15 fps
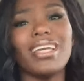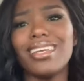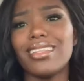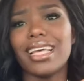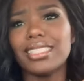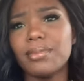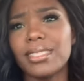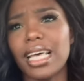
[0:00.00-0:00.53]
but
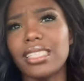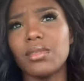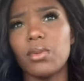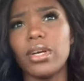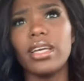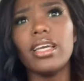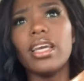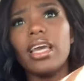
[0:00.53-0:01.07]
that's besides the
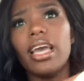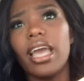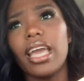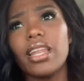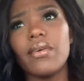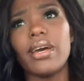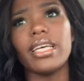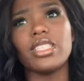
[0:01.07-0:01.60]
point.
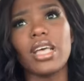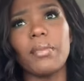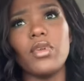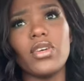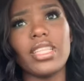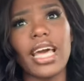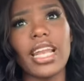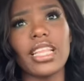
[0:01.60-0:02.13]
Anyway, so I'm
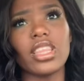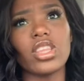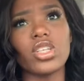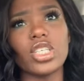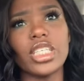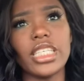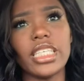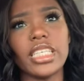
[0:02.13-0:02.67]
doing that at
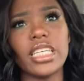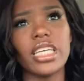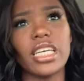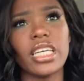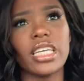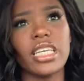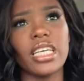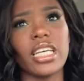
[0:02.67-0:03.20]
3.
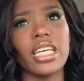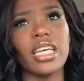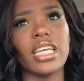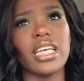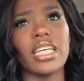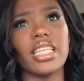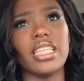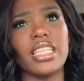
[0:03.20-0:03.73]

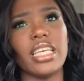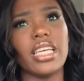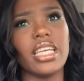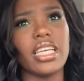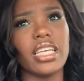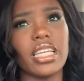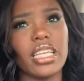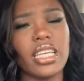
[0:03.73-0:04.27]

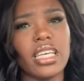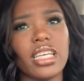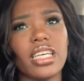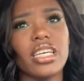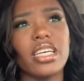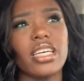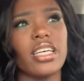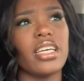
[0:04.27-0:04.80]

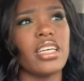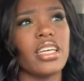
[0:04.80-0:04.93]
Then